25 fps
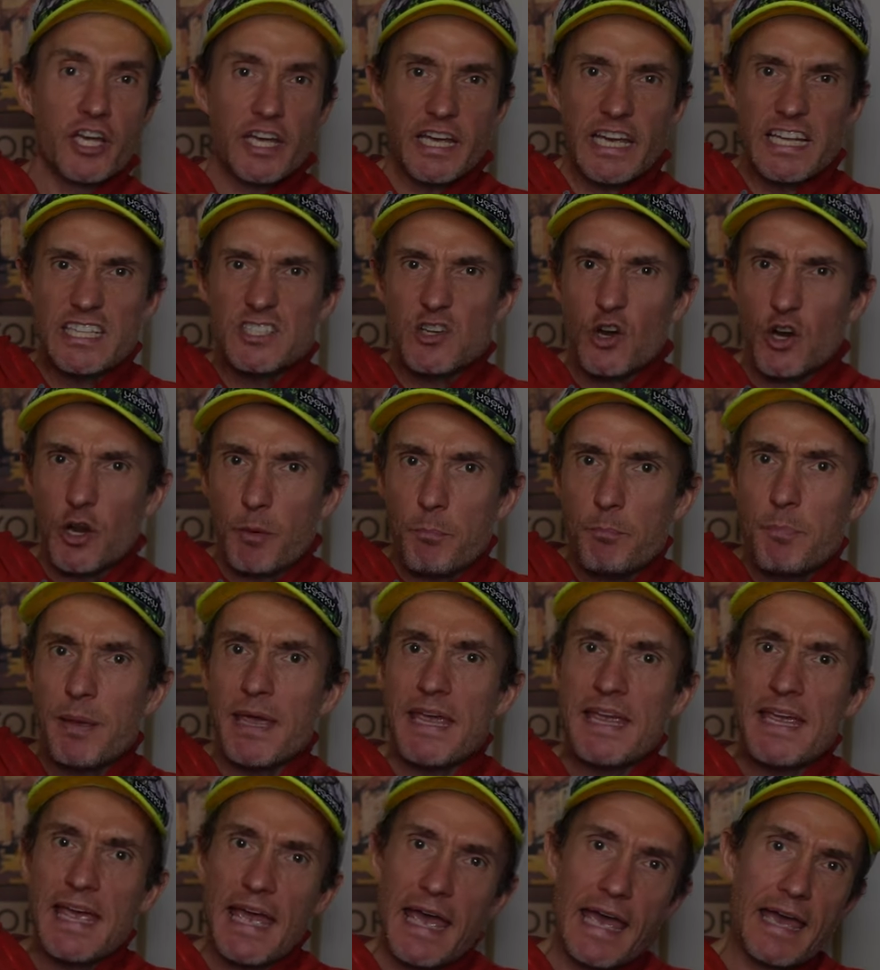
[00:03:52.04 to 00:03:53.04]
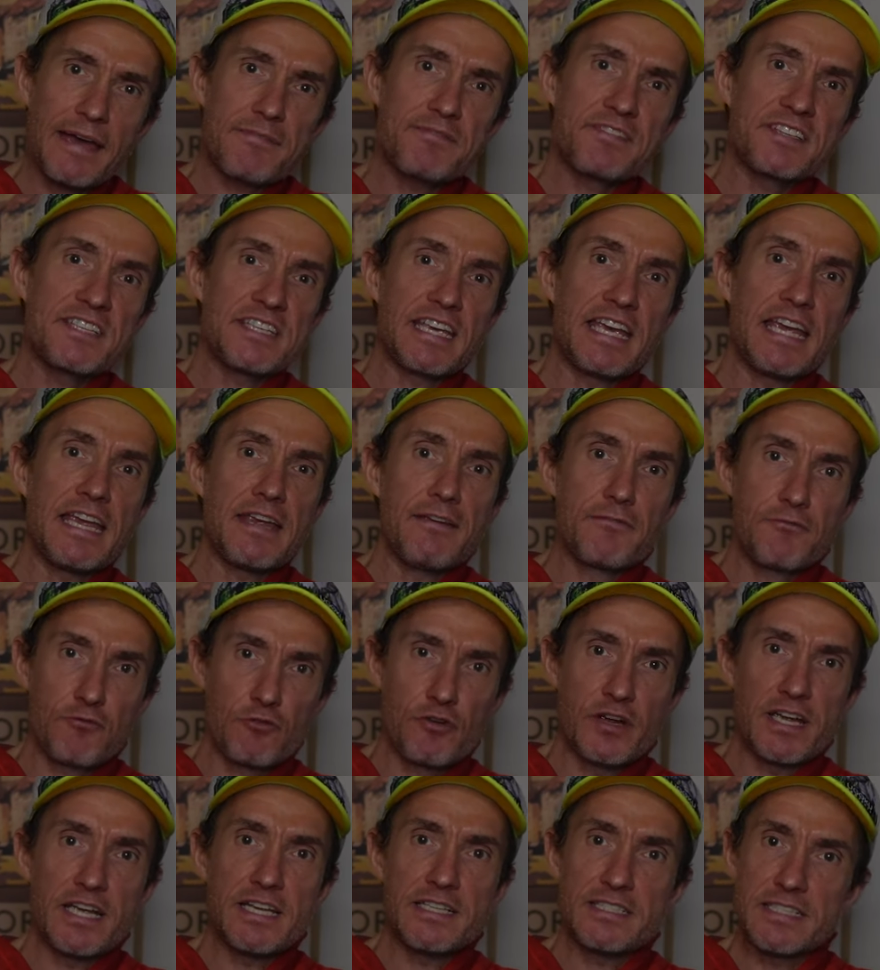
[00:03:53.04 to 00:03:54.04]
It's got a
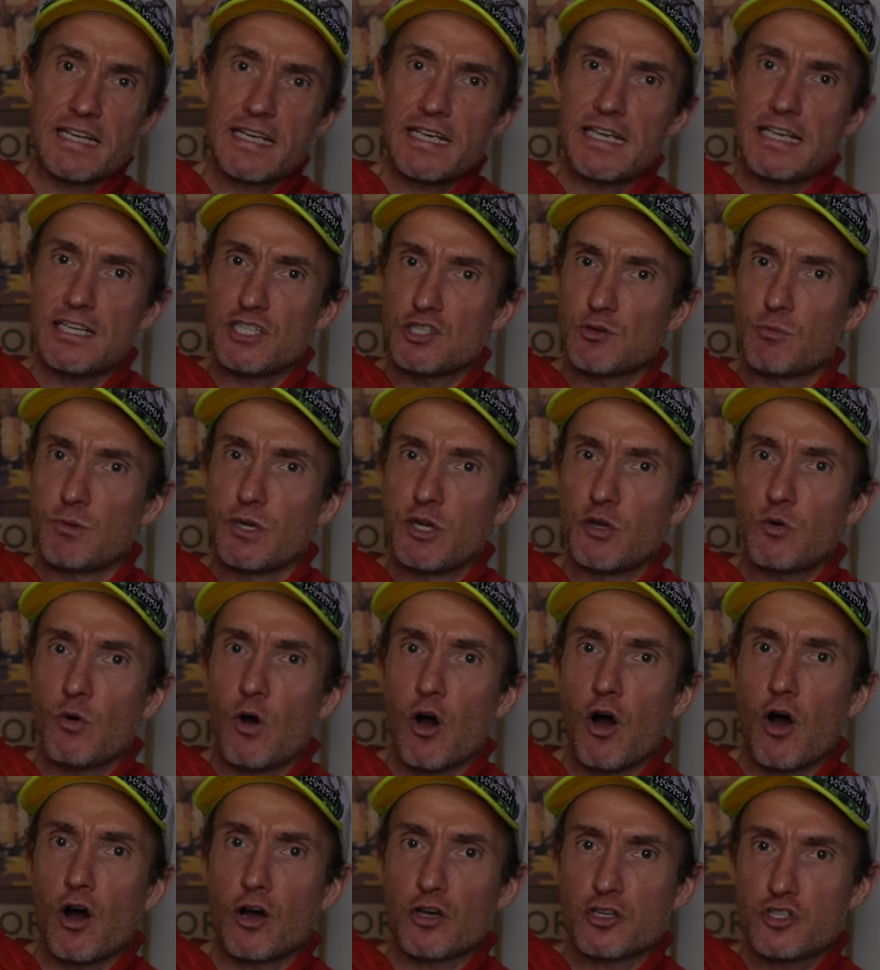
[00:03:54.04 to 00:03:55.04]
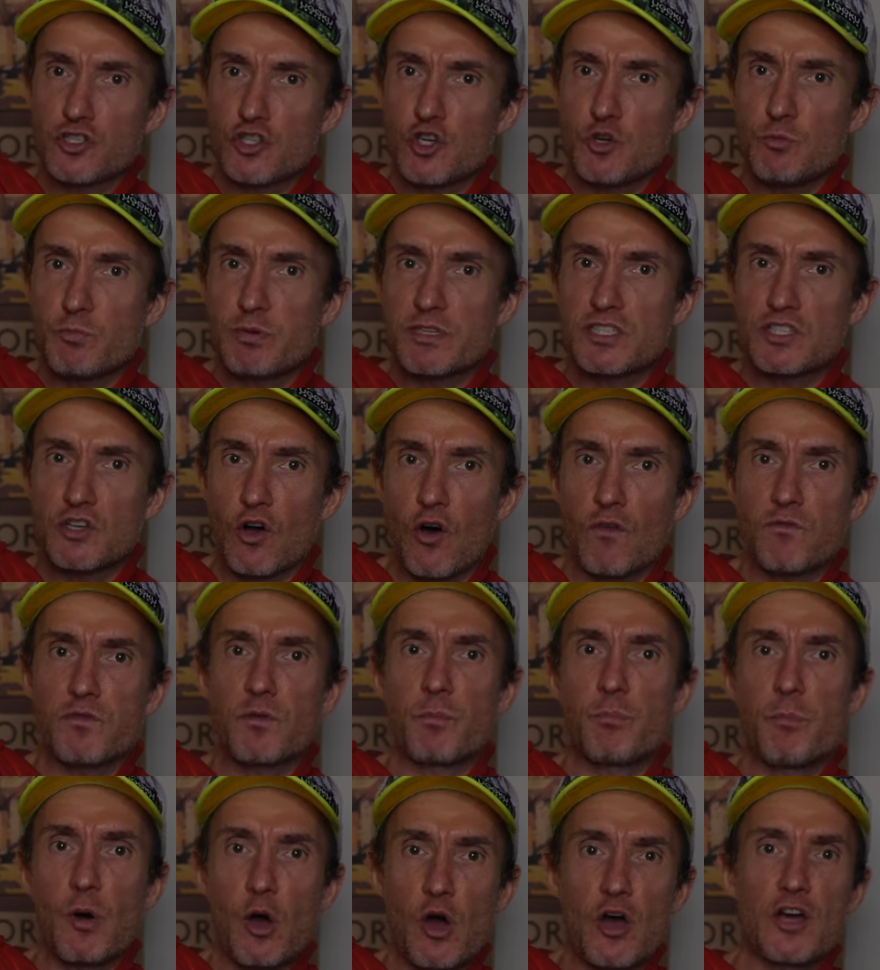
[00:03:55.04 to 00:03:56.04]
PFC-free DWR super
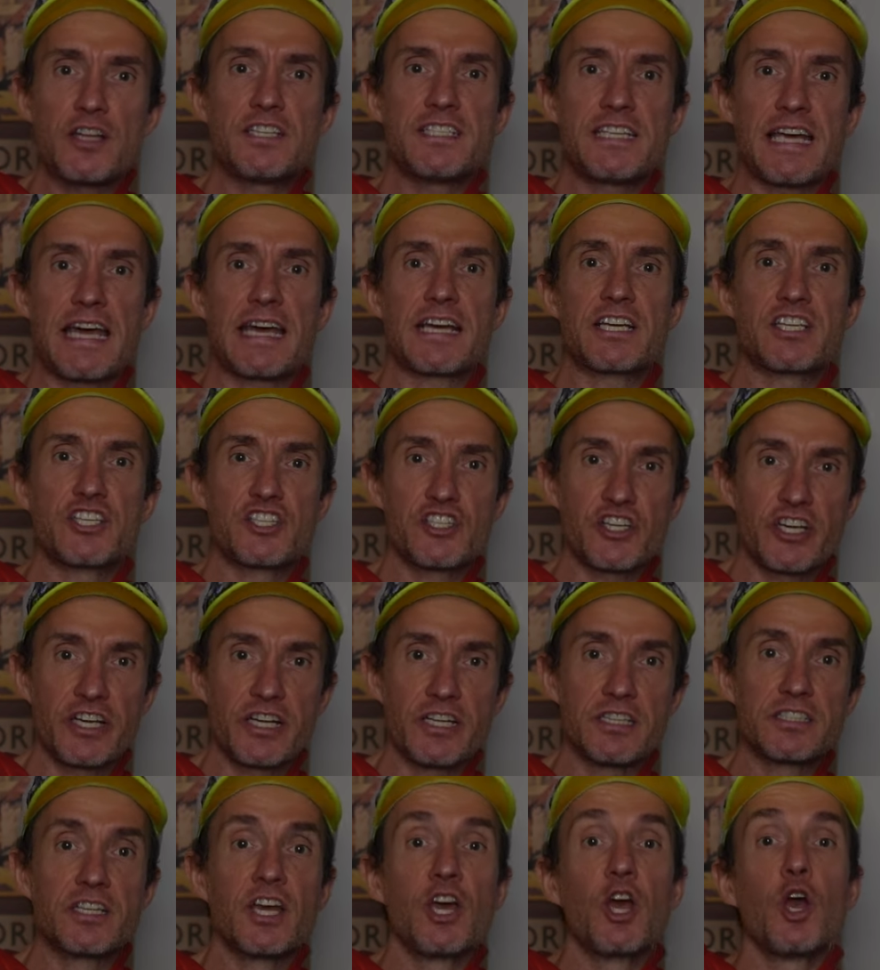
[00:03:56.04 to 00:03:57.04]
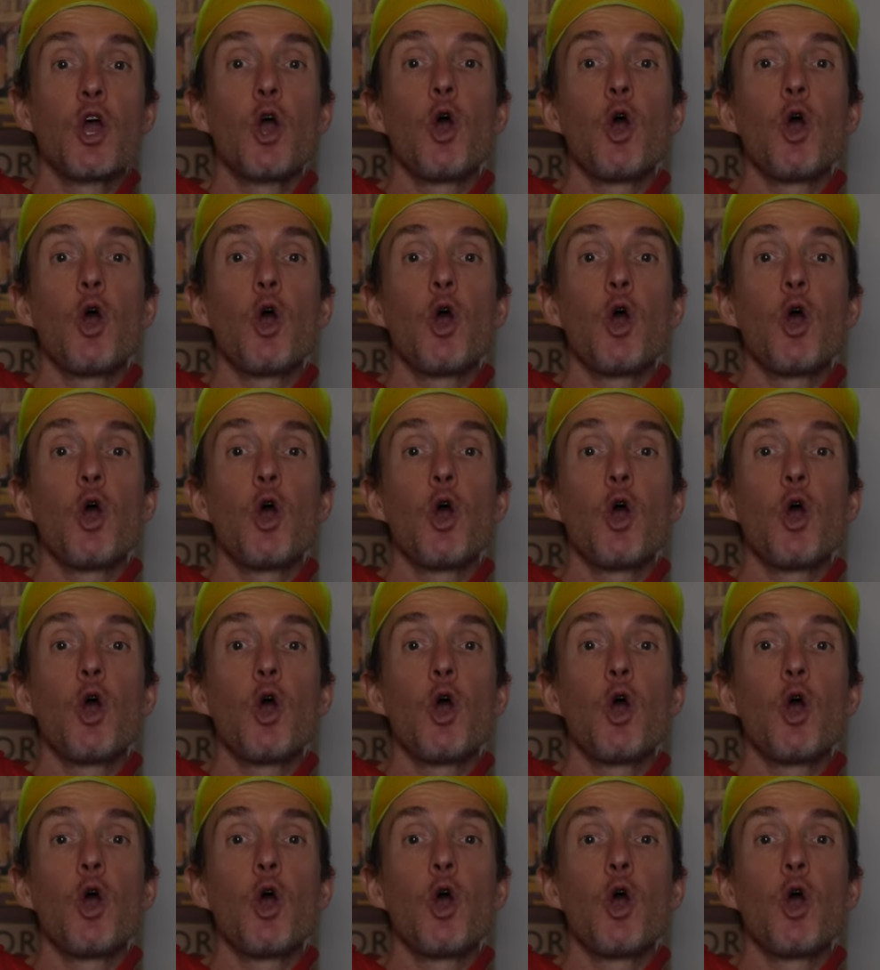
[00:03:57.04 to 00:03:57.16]
soft Pertex Shield,